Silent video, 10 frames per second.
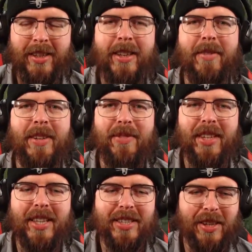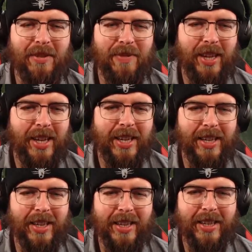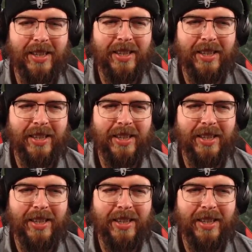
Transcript: I mean, for that to go flying, like.